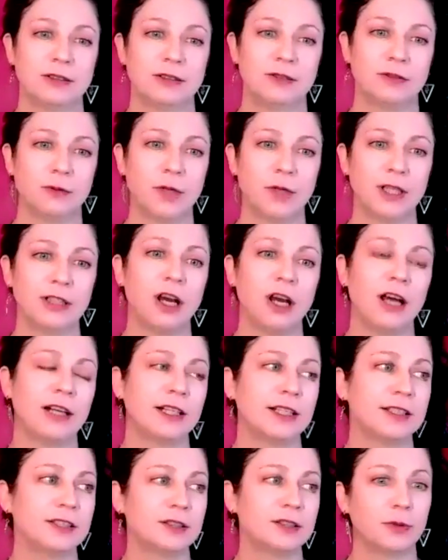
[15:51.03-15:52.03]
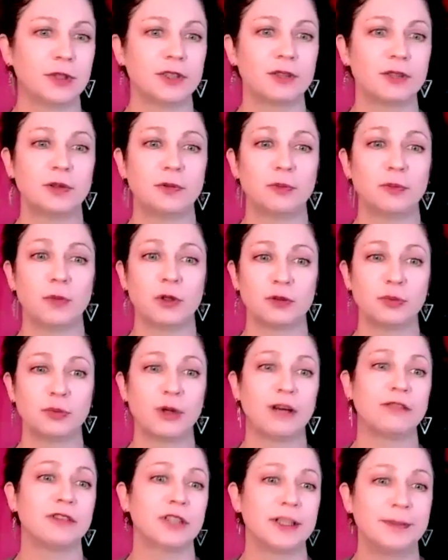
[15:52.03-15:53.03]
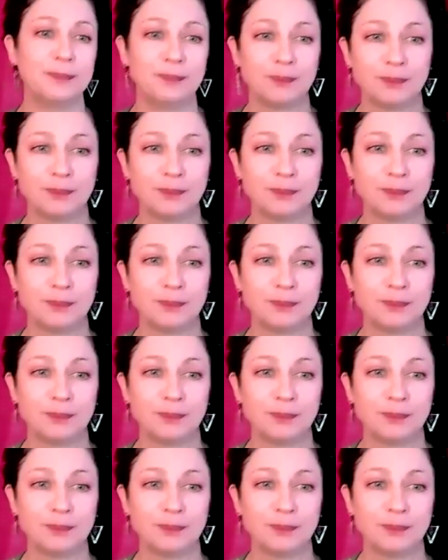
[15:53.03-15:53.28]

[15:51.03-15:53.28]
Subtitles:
when goddess was most prevalent.